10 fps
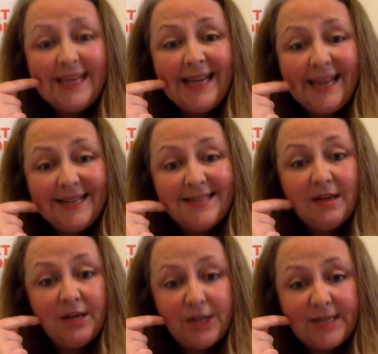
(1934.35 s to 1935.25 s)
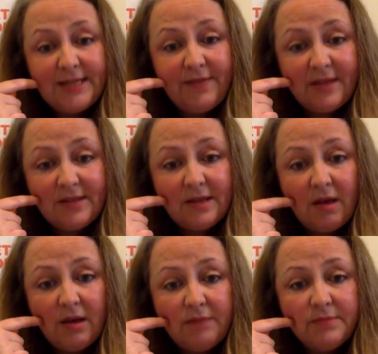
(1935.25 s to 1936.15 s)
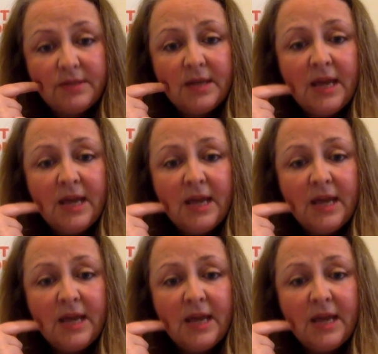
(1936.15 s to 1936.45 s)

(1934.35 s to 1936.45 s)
in digestive enzymes.